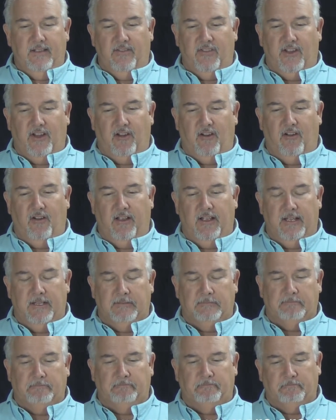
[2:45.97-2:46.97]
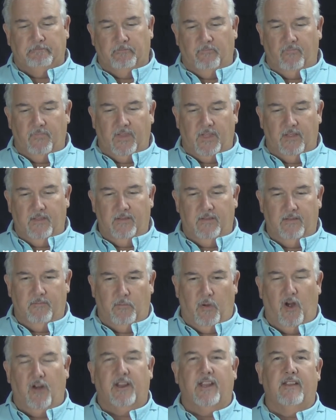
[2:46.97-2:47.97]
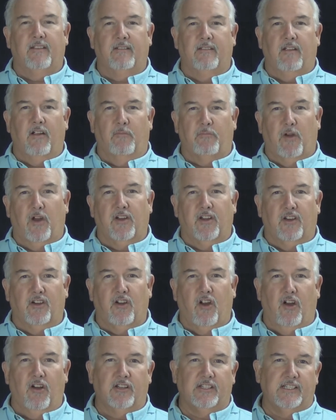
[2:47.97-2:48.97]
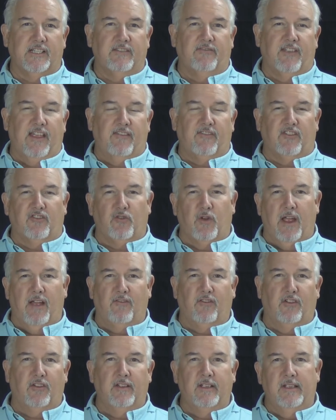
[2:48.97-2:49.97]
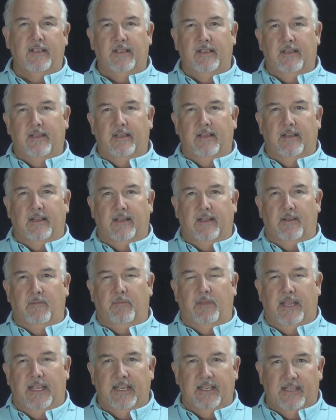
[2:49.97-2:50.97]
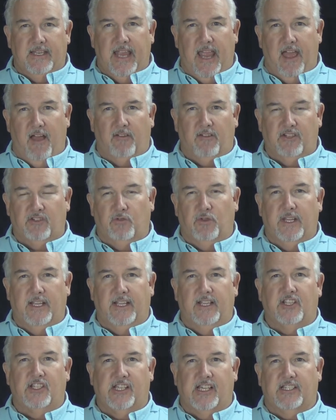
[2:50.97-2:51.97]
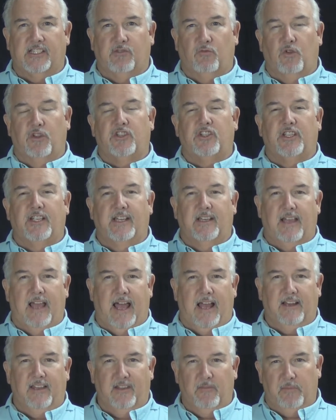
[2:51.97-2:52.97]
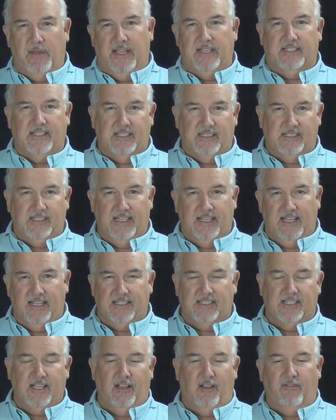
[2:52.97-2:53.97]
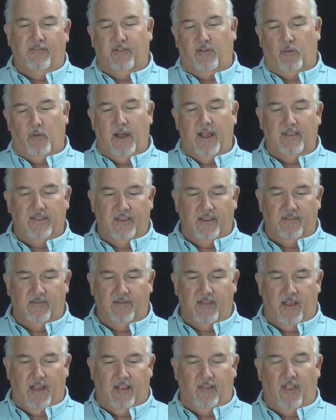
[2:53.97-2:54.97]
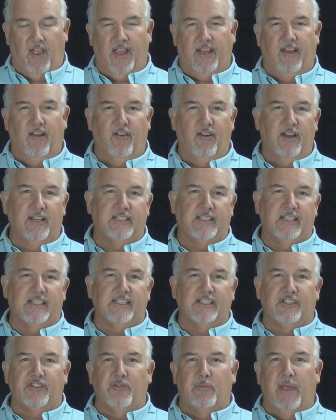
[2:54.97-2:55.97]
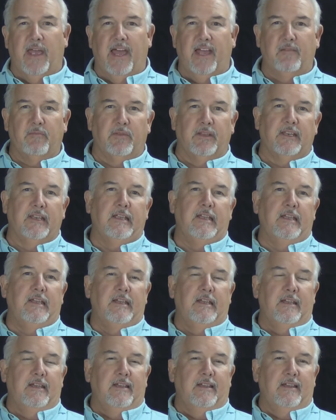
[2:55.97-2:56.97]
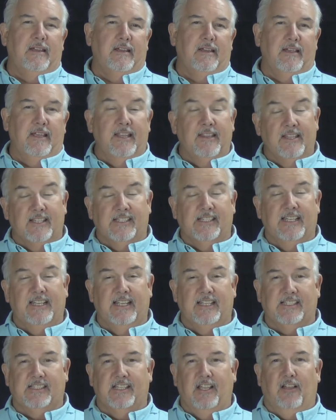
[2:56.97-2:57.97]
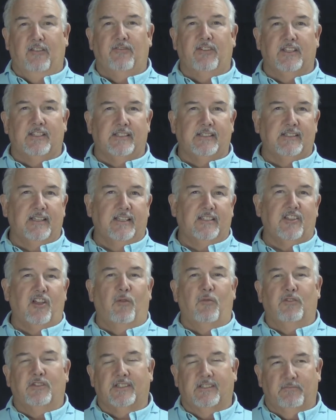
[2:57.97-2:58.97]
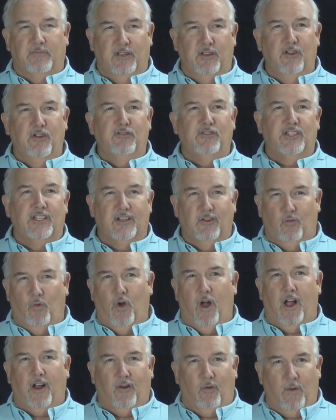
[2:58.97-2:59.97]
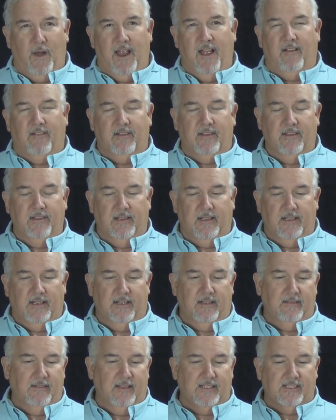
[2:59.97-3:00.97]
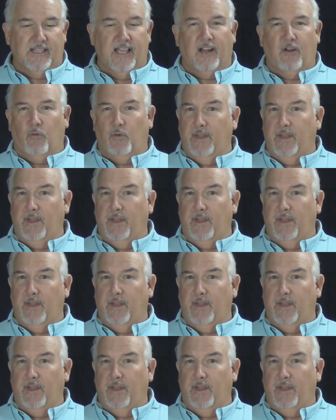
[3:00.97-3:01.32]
their parking their cars in if they have to travel. In town, it's really congested. Once you get out of the basic city itself and around the outlying areas, it isn't too bad. But in the city itself, it's almost behooves you to walk around. It's not a